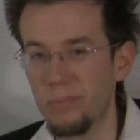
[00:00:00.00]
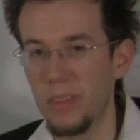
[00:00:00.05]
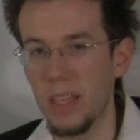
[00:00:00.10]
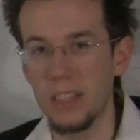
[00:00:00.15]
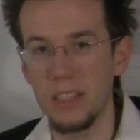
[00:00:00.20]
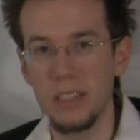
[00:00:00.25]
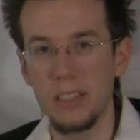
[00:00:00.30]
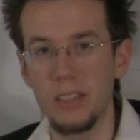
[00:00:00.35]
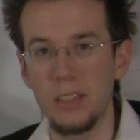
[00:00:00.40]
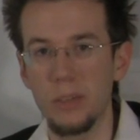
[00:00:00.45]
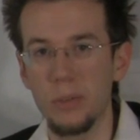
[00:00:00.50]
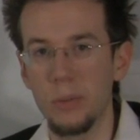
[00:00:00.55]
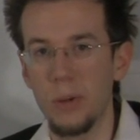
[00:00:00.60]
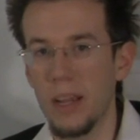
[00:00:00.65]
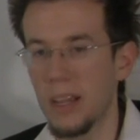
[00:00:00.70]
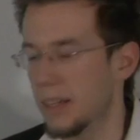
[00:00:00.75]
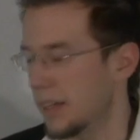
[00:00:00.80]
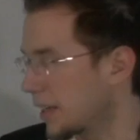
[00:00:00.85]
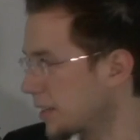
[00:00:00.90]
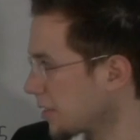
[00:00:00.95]
that's still
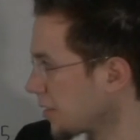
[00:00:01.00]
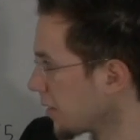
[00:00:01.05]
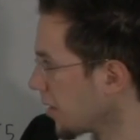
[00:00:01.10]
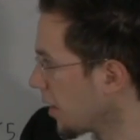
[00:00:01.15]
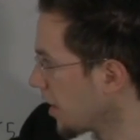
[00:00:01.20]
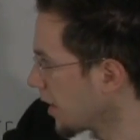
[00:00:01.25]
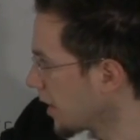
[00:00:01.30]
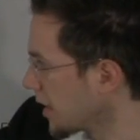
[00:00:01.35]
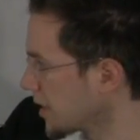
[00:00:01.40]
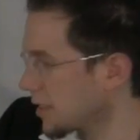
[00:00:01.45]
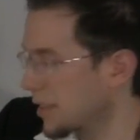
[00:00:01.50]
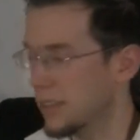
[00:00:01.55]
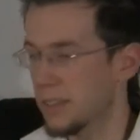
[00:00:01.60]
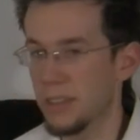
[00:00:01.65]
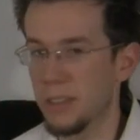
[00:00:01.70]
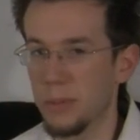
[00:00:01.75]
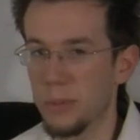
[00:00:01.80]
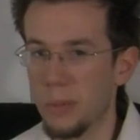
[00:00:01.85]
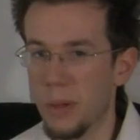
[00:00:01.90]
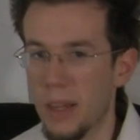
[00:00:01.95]
right as long as
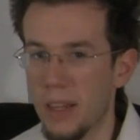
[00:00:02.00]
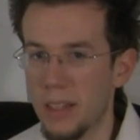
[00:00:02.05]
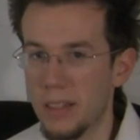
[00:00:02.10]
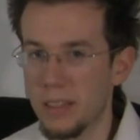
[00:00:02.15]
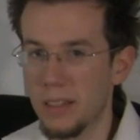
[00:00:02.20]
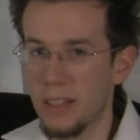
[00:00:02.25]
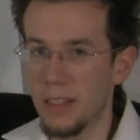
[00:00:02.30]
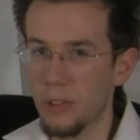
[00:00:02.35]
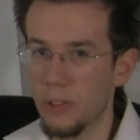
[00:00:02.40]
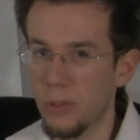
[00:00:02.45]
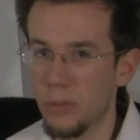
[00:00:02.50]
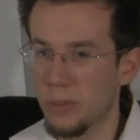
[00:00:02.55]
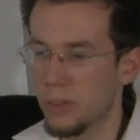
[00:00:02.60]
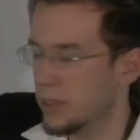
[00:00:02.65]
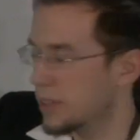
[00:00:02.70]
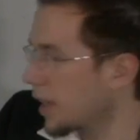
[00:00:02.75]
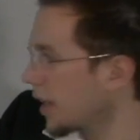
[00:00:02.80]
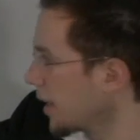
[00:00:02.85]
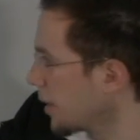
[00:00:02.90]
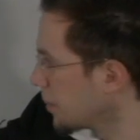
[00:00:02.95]
it's the right
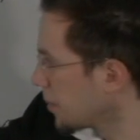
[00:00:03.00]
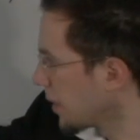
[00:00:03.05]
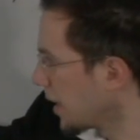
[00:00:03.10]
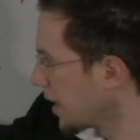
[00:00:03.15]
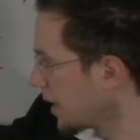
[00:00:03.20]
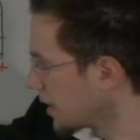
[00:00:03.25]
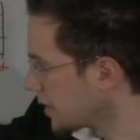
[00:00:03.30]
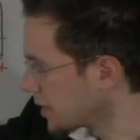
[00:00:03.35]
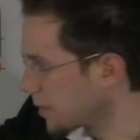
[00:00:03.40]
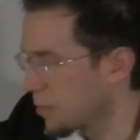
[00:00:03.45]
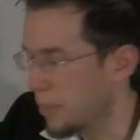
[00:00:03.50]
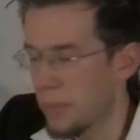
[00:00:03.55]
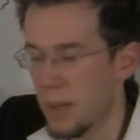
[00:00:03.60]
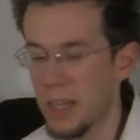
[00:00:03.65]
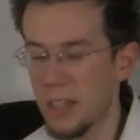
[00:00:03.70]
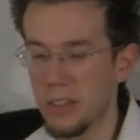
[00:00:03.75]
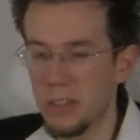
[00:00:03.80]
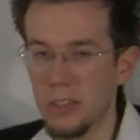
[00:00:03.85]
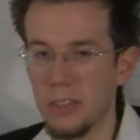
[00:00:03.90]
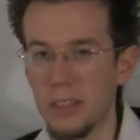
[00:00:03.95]
interval type and it's a
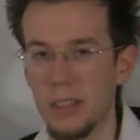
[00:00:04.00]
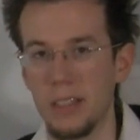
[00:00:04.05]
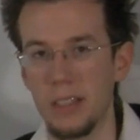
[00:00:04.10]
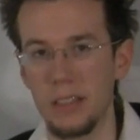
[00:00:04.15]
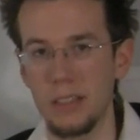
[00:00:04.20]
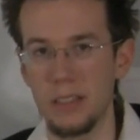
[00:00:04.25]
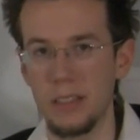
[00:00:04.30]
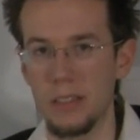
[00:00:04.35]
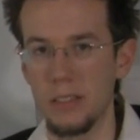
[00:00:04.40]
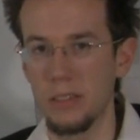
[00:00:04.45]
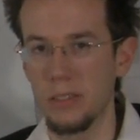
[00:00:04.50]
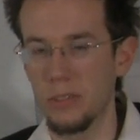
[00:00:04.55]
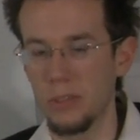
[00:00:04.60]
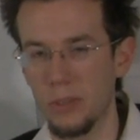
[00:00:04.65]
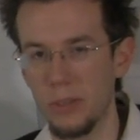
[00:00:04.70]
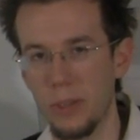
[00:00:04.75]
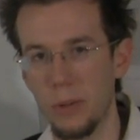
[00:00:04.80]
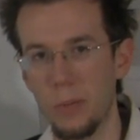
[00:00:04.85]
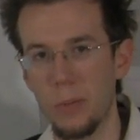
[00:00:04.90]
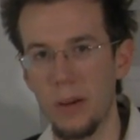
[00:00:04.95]
major 6th, because there's
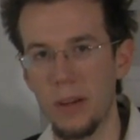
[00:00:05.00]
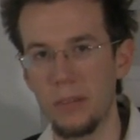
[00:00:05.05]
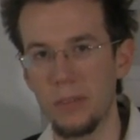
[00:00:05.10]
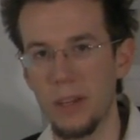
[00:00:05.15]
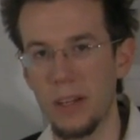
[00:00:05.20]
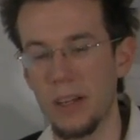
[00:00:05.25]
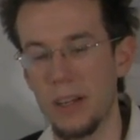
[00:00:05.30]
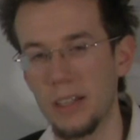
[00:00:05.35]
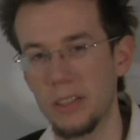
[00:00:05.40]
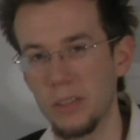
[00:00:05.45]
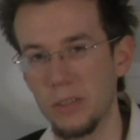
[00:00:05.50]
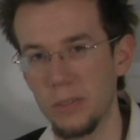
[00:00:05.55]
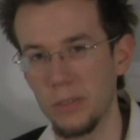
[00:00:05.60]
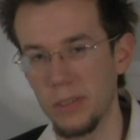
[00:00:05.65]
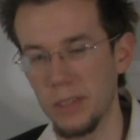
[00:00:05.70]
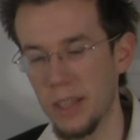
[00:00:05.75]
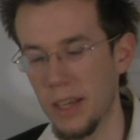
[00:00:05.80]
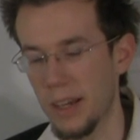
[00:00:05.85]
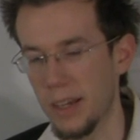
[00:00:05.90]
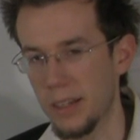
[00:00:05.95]
only one right answer
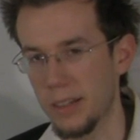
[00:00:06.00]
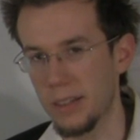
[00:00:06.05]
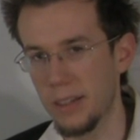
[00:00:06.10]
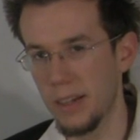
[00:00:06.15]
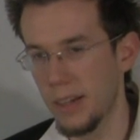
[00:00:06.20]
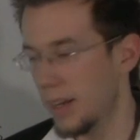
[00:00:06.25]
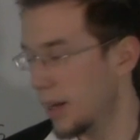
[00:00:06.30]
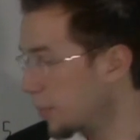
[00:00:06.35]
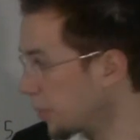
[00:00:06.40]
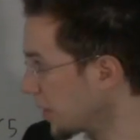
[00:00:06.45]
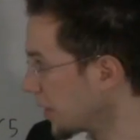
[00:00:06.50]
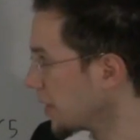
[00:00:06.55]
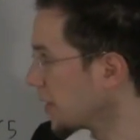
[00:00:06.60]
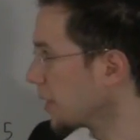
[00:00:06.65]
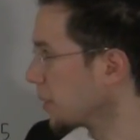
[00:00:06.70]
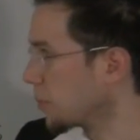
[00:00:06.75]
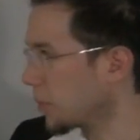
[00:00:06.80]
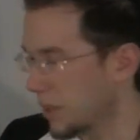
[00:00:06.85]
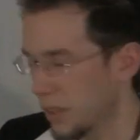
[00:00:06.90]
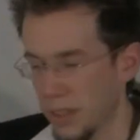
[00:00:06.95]
for that. But you
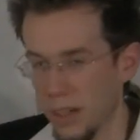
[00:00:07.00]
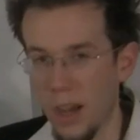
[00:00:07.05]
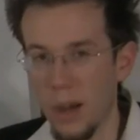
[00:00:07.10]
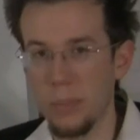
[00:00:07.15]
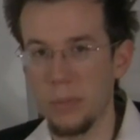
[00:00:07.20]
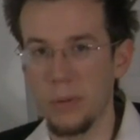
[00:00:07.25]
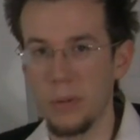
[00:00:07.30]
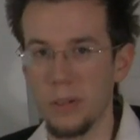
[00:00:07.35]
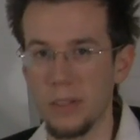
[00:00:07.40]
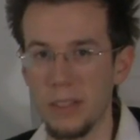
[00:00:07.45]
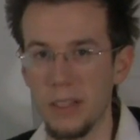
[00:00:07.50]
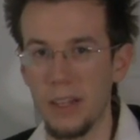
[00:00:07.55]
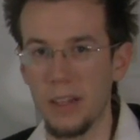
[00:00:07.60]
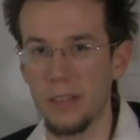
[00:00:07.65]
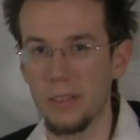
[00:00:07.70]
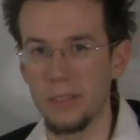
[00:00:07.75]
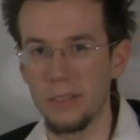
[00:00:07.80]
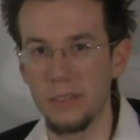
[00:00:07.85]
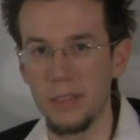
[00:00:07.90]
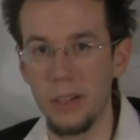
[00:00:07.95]
could put it up or
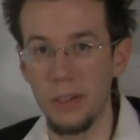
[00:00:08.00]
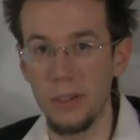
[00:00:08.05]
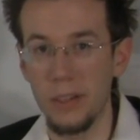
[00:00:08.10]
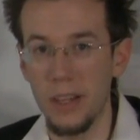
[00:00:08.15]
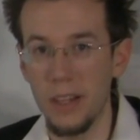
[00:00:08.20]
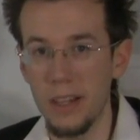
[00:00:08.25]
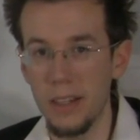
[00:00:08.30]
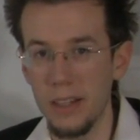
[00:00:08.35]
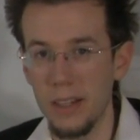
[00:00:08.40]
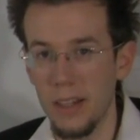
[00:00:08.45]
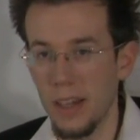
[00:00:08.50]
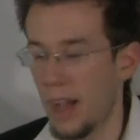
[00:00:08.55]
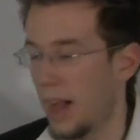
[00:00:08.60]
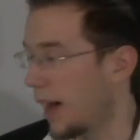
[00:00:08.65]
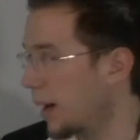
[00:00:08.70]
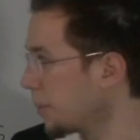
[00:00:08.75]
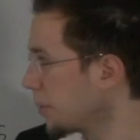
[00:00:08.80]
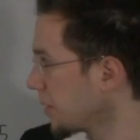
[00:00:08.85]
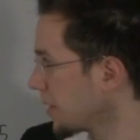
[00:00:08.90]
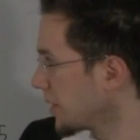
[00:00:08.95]
down, okay?
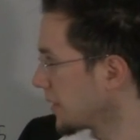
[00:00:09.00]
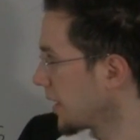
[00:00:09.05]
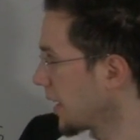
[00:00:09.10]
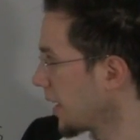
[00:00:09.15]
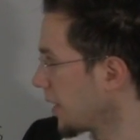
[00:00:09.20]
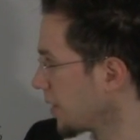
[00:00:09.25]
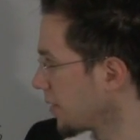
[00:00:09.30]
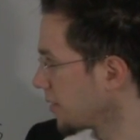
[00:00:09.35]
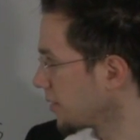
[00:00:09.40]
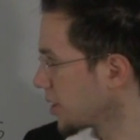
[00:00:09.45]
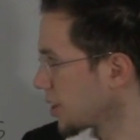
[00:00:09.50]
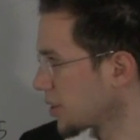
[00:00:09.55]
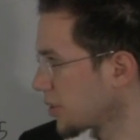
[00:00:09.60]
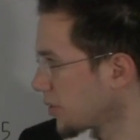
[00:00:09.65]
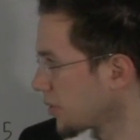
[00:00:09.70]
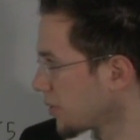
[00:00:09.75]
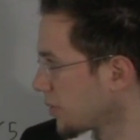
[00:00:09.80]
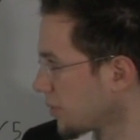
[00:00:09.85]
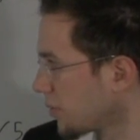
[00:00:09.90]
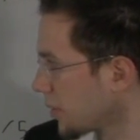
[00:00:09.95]
I put it down
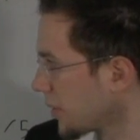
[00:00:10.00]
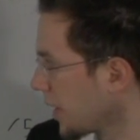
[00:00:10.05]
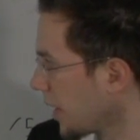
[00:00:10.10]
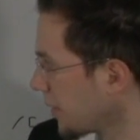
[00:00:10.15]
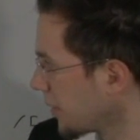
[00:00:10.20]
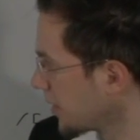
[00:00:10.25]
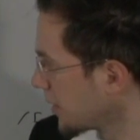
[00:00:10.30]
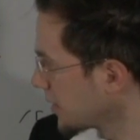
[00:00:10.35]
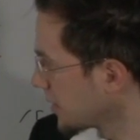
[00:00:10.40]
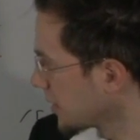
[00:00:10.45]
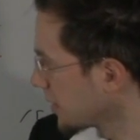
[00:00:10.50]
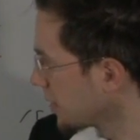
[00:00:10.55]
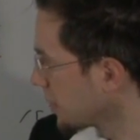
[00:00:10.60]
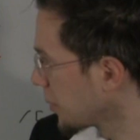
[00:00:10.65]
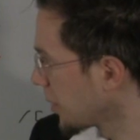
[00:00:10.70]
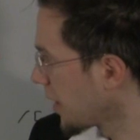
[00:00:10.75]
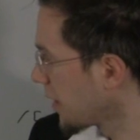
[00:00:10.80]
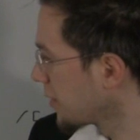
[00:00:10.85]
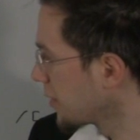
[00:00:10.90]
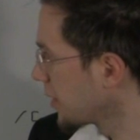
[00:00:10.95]
just for that reason,
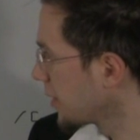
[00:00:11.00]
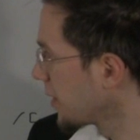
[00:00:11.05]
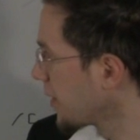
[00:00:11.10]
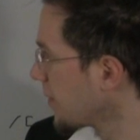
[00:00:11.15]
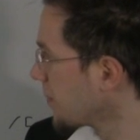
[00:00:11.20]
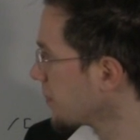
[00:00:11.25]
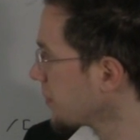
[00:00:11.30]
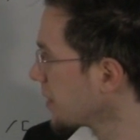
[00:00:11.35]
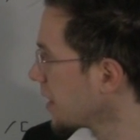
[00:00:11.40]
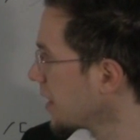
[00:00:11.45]
whatever.